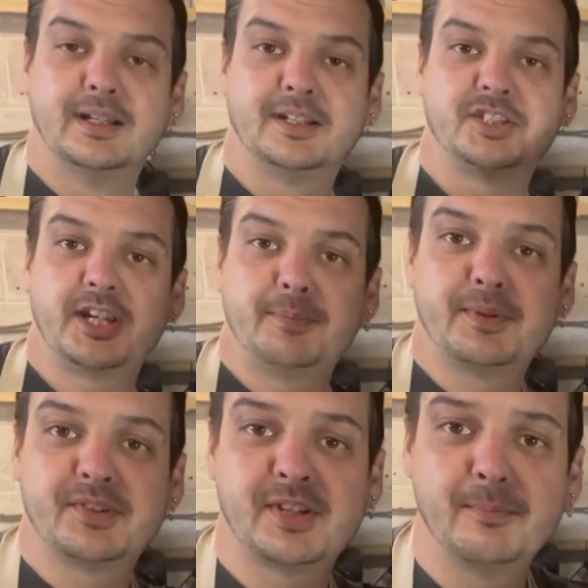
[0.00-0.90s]
cheap
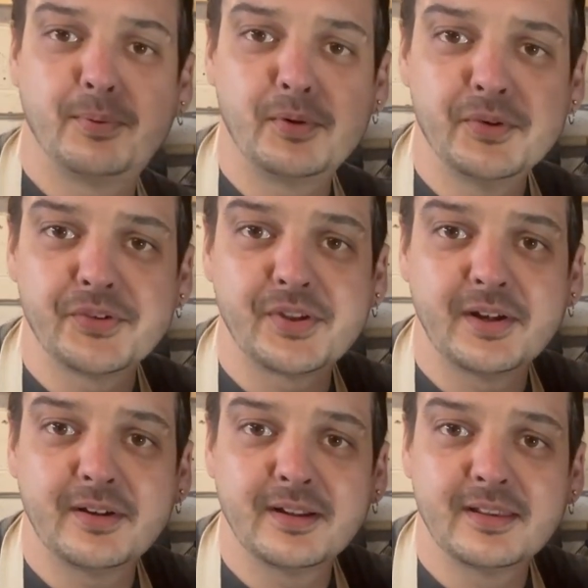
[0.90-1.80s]
and simple.
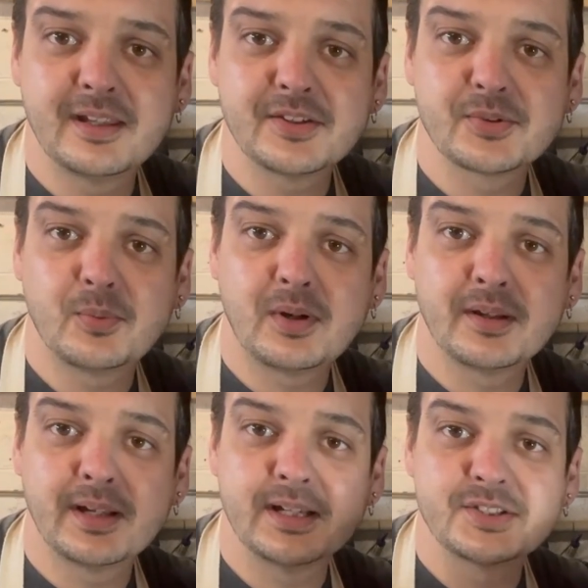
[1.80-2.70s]
So this
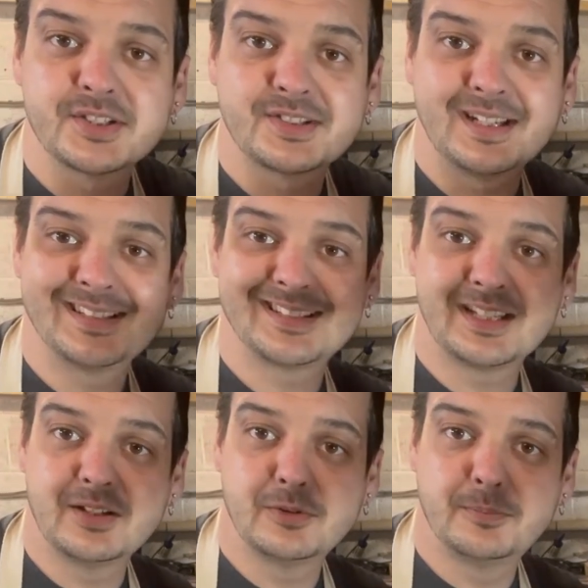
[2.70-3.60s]
one is just a
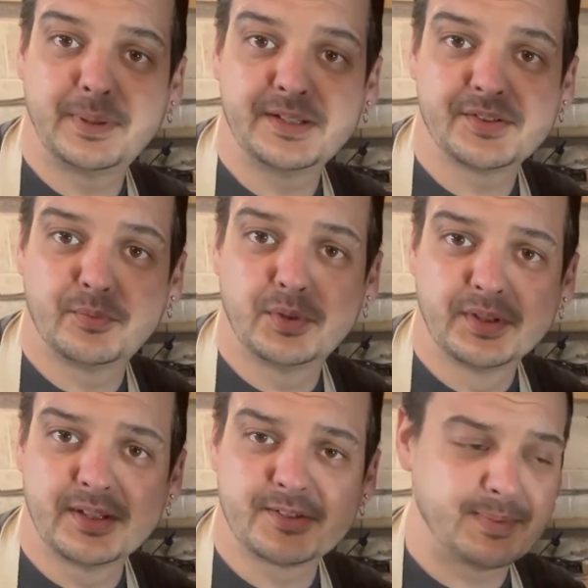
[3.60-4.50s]
single piece of wood
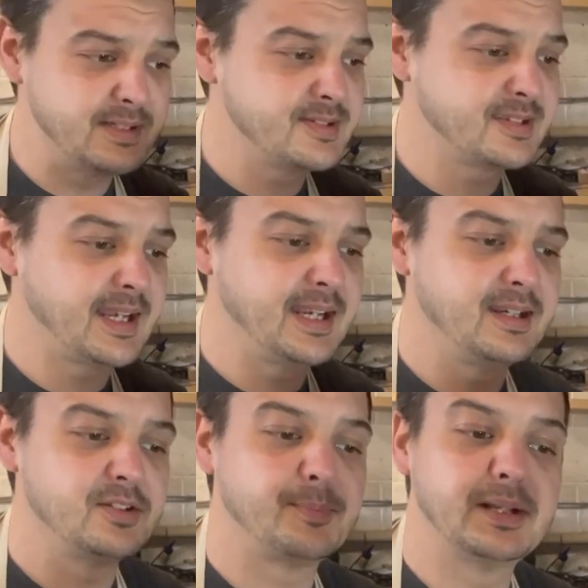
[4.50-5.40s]
that's been
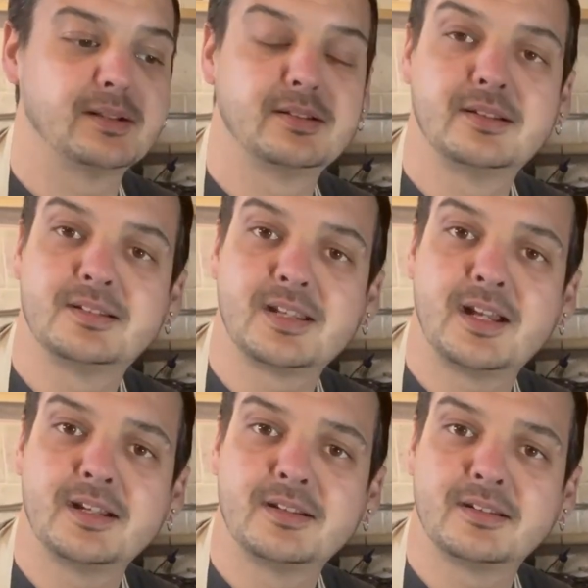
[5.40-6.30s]
stained. It's been
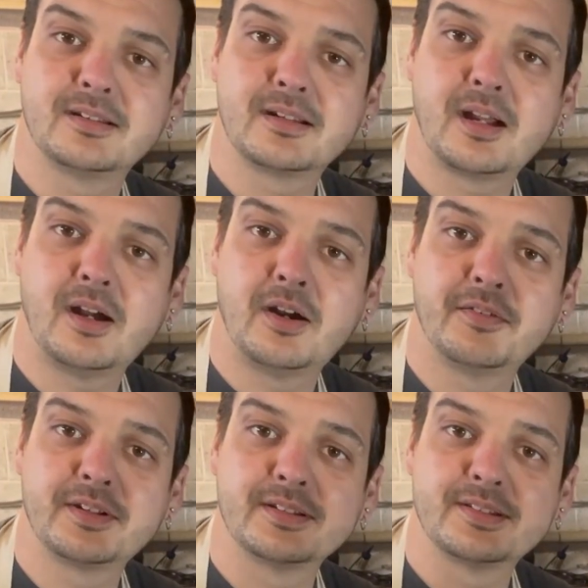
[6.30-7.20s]
turned and
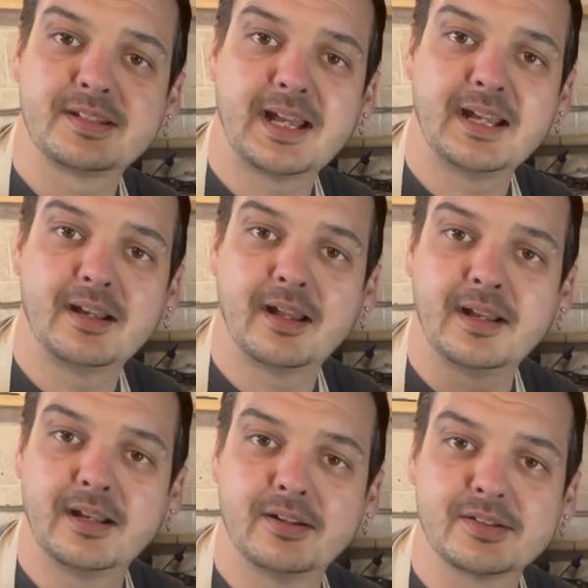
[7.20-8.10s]
carved and stained, and
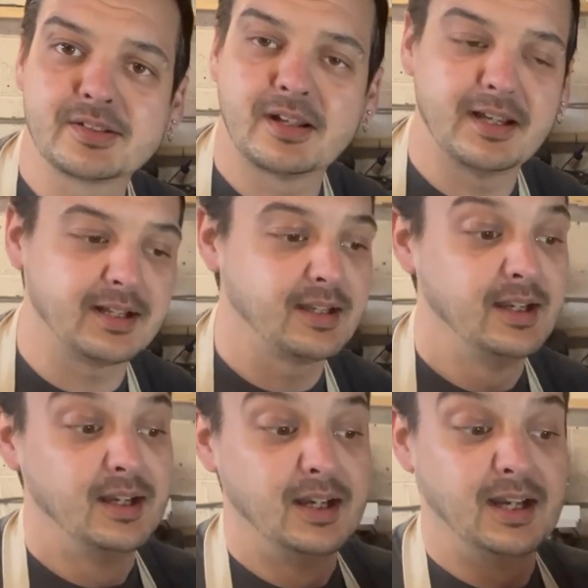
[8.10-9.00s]
it looks like
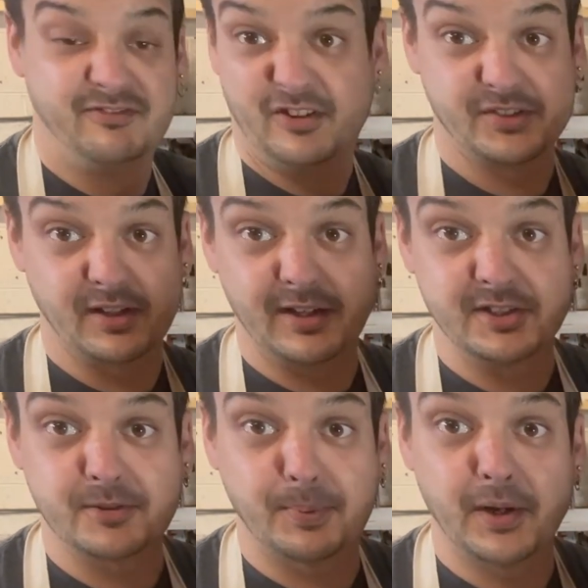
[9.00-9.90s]

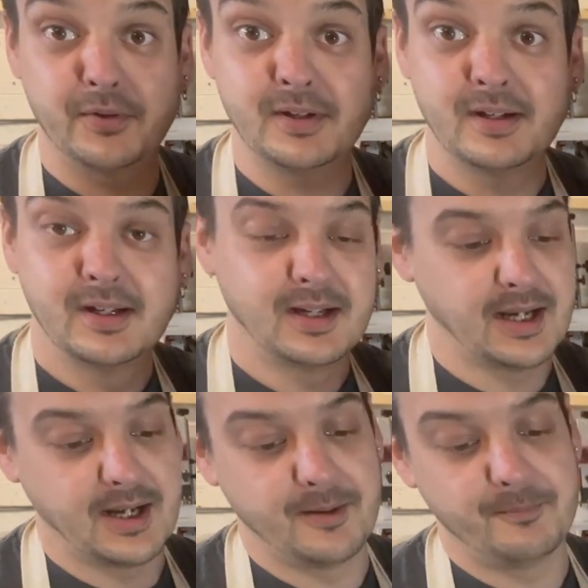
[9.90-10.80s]
fossilized bone.
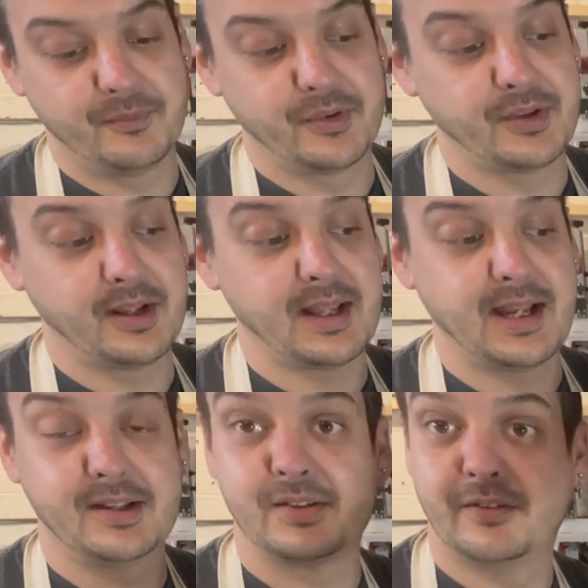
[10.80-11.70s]
So
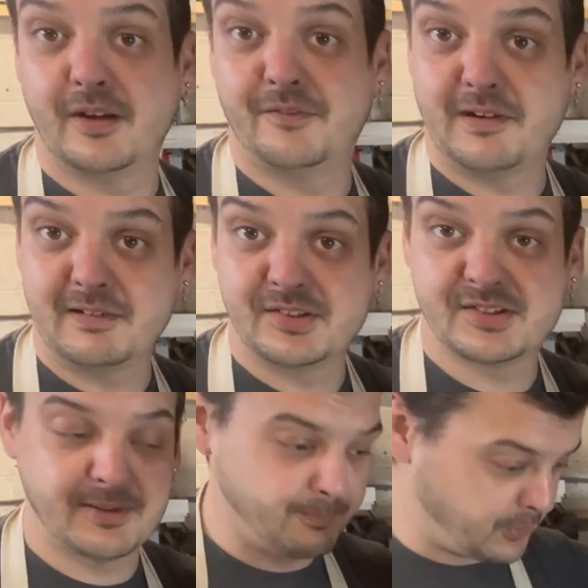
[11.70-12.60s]
that is a very
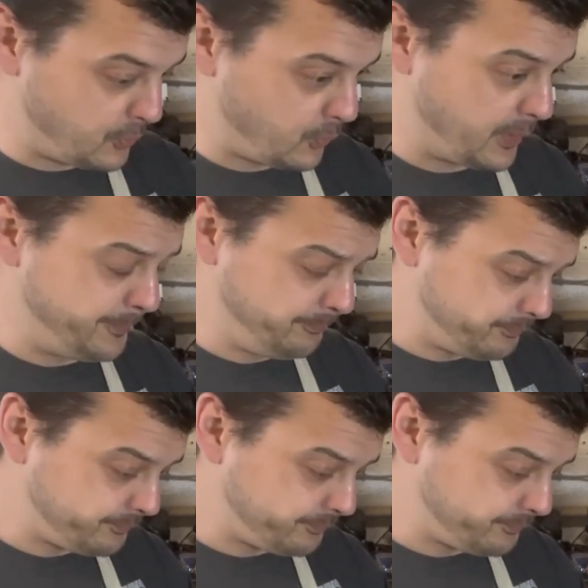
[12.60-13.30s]
simple one,